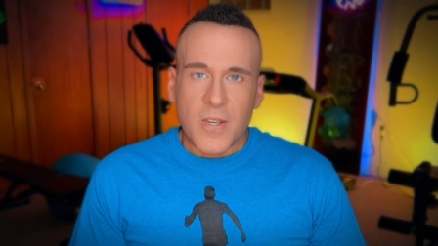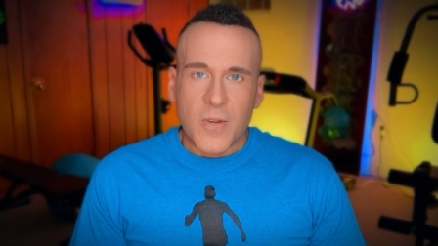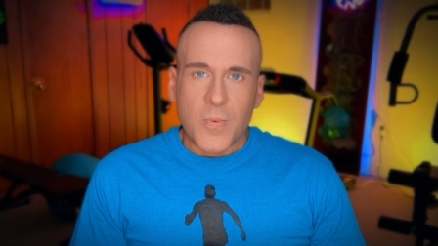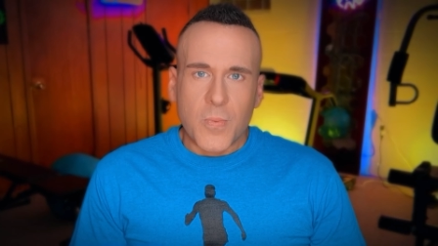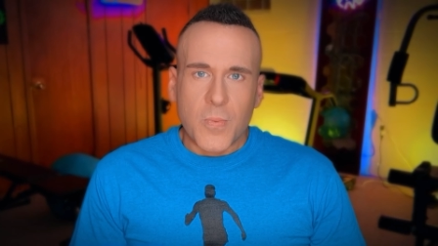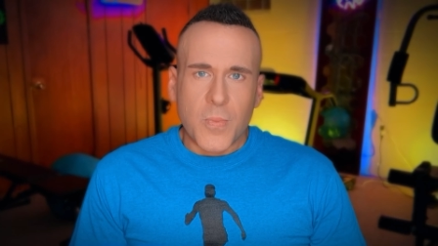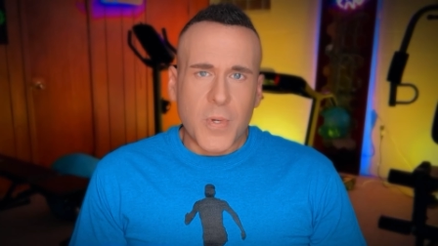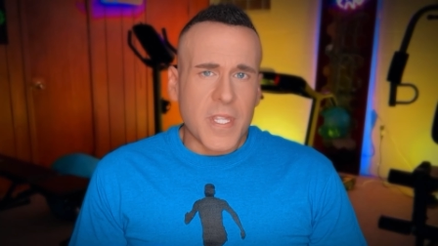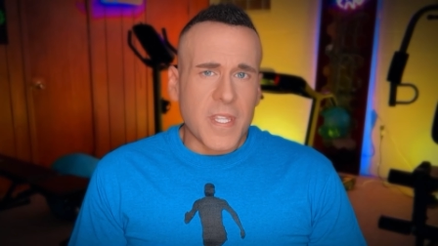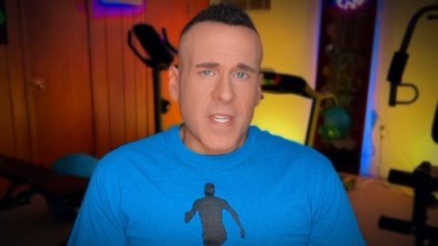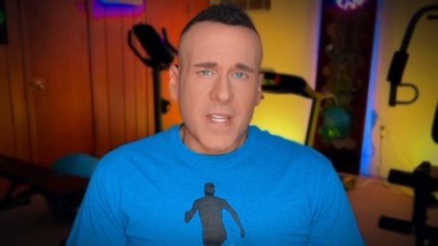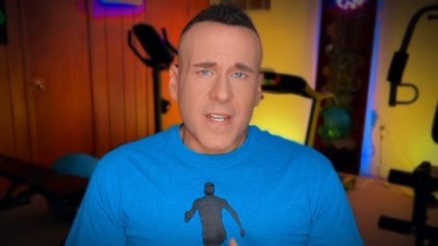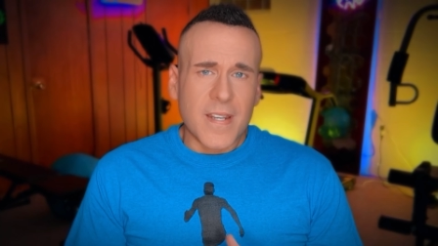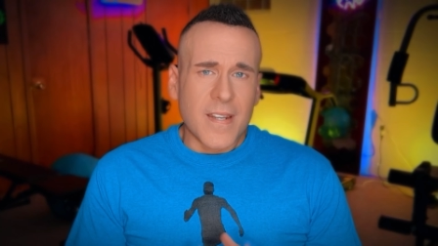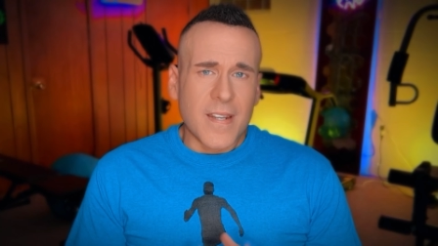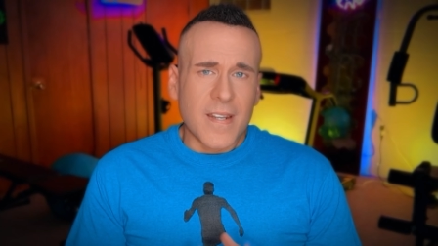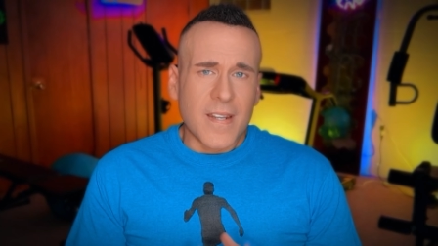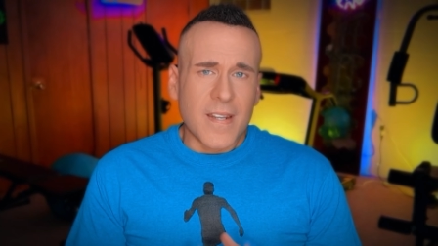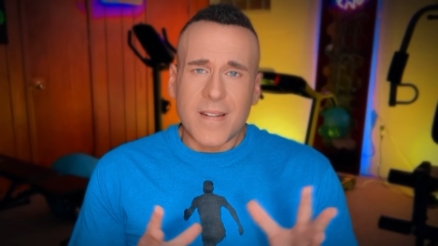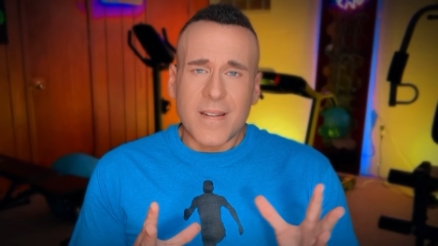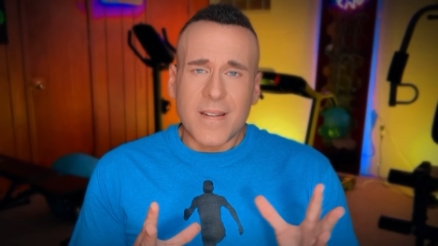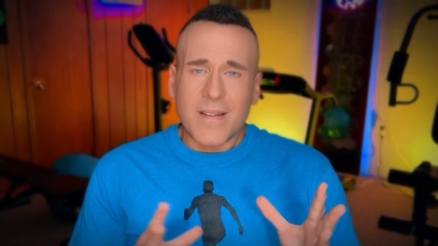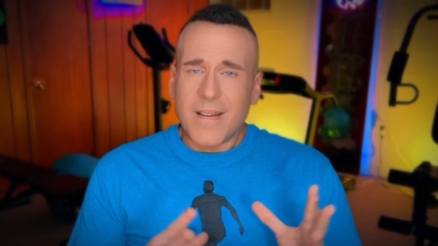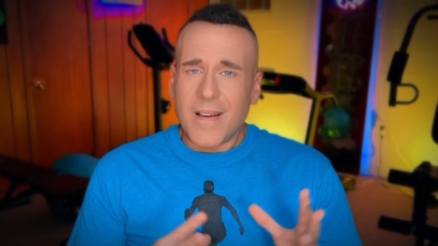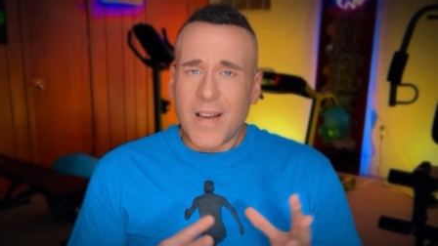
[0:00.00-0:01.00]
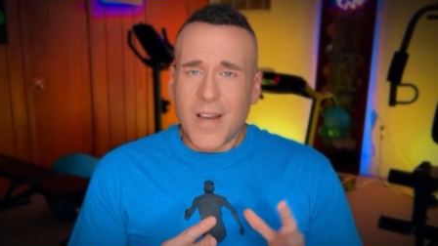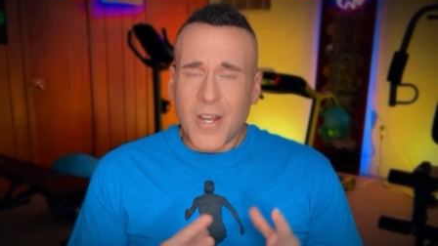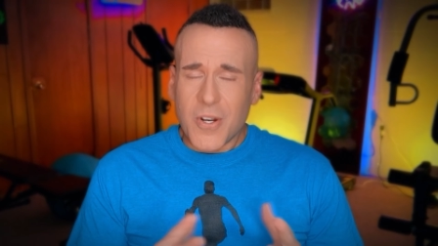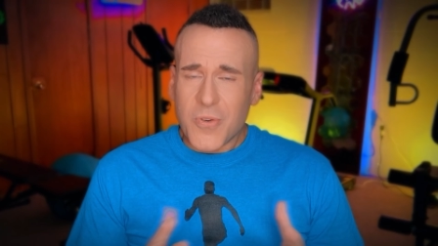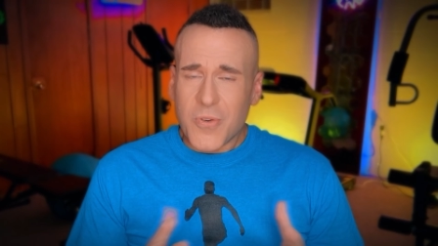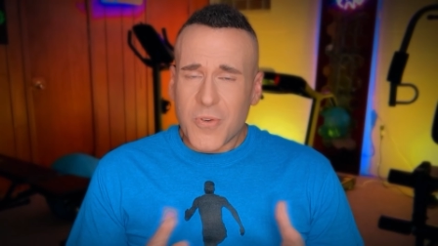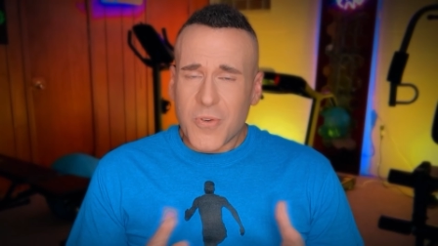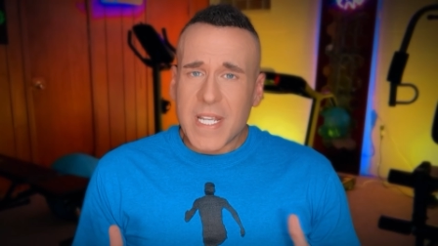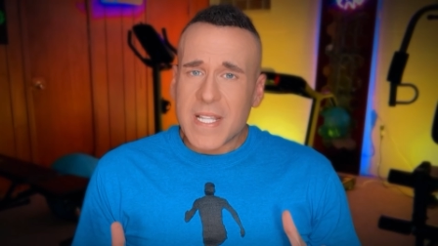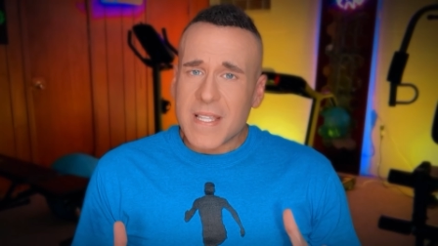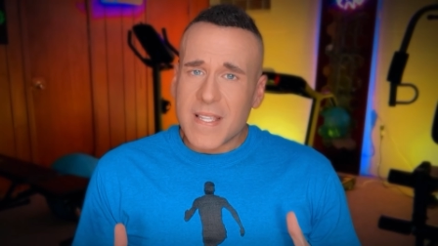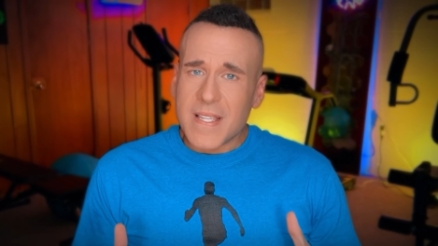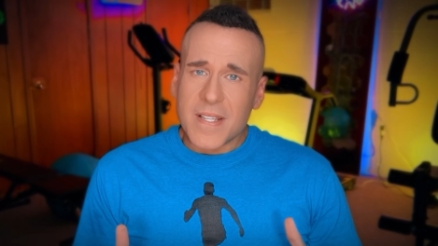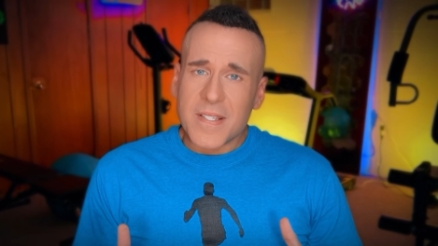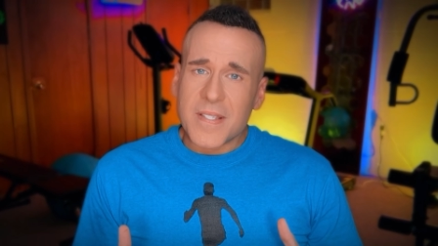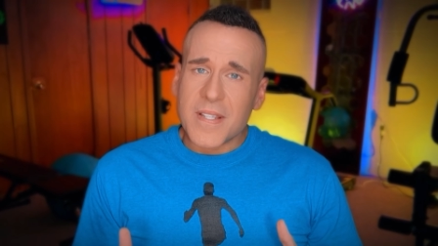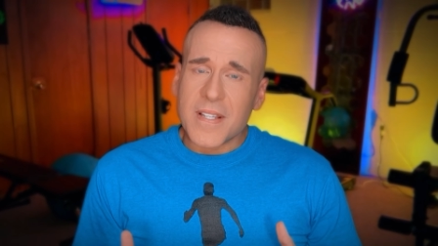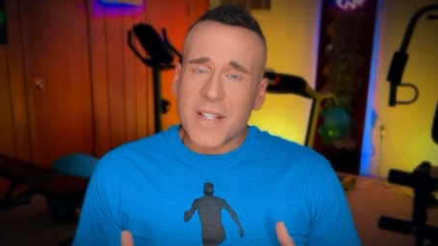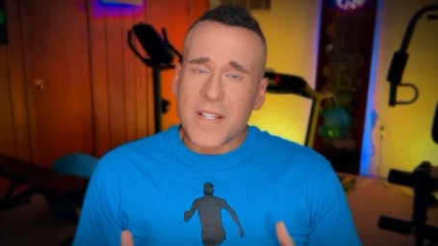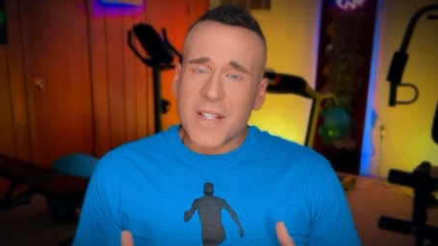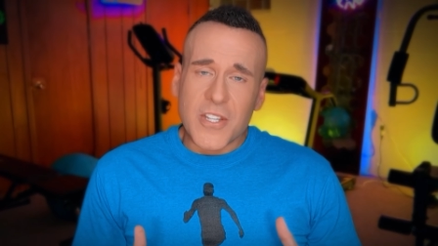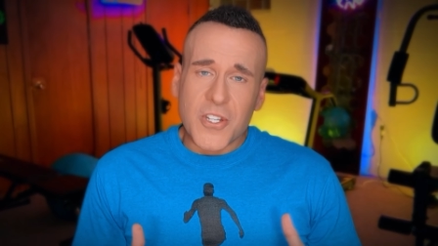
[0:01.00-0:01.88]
within an unrealistically